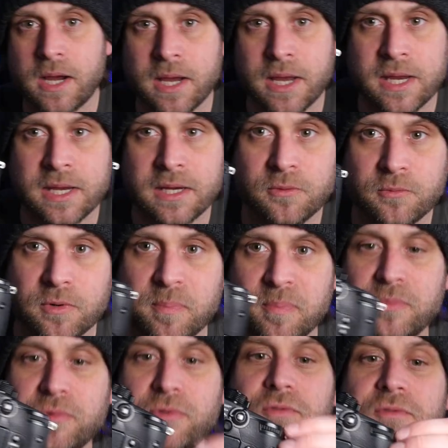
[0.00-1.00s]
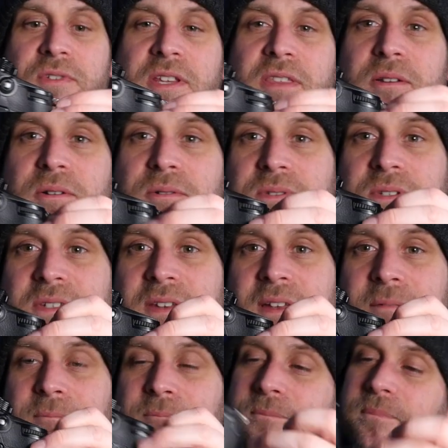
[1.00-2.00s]
I removed those,
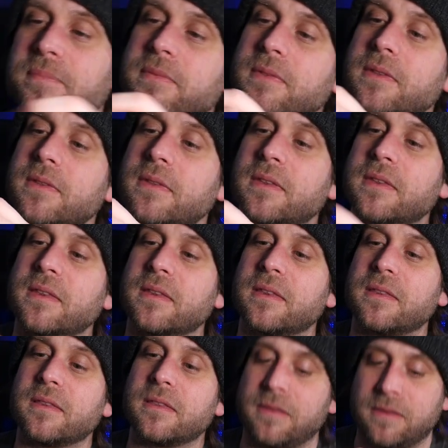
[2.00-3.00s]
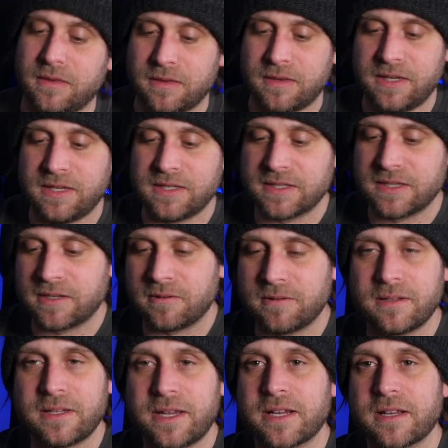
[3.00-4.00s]
these
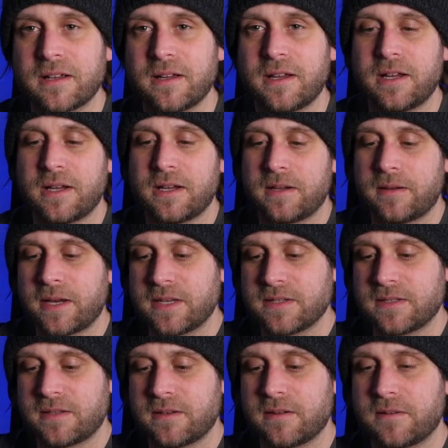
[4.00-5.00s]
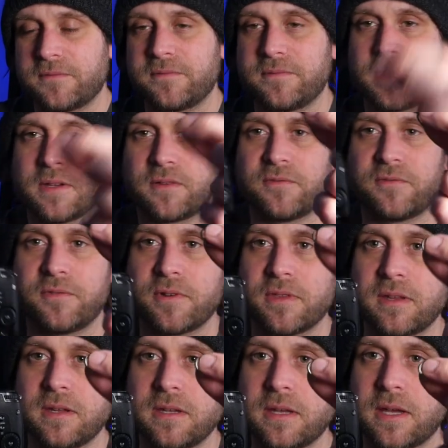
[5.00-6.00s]
little like, uh, I guess they're, they're for
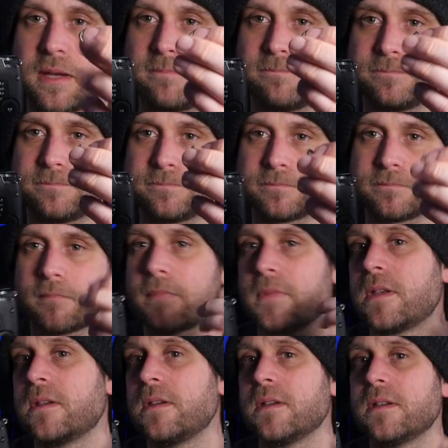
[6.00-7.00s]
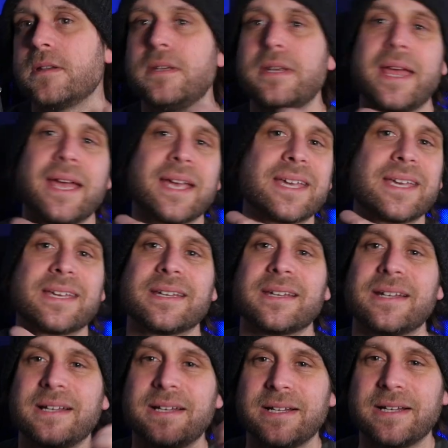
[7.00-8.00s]
the um, neck
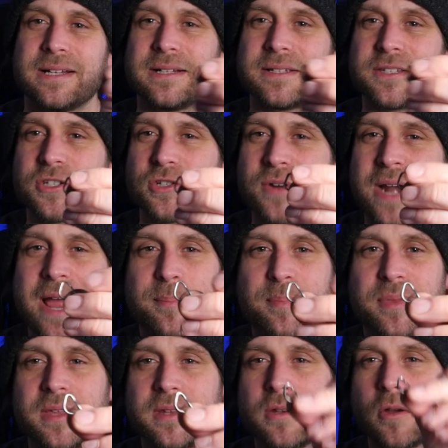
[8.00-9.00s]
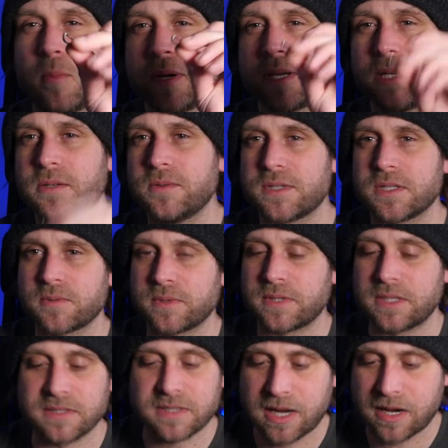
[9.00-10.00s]
uh, strap that nobody uses with
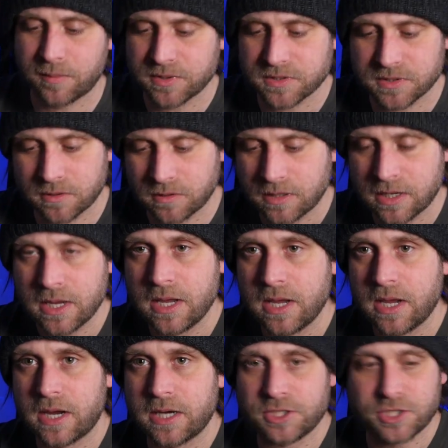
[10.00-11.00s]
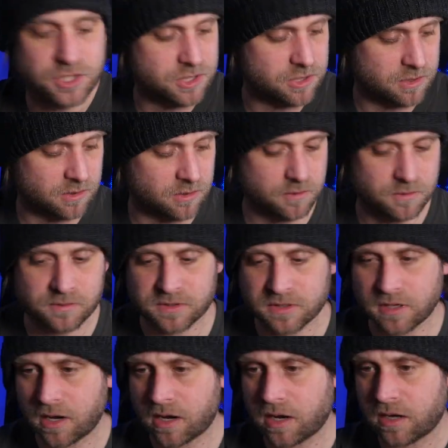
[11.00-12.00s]
these cameras. So I just took those
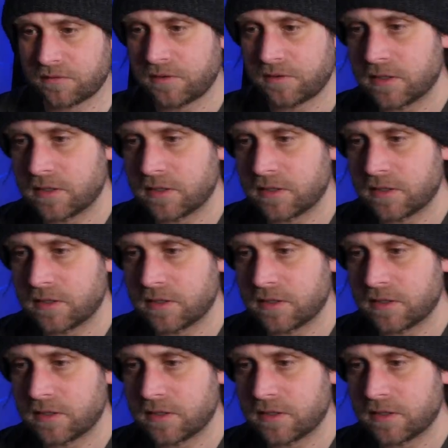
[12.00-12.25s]
off.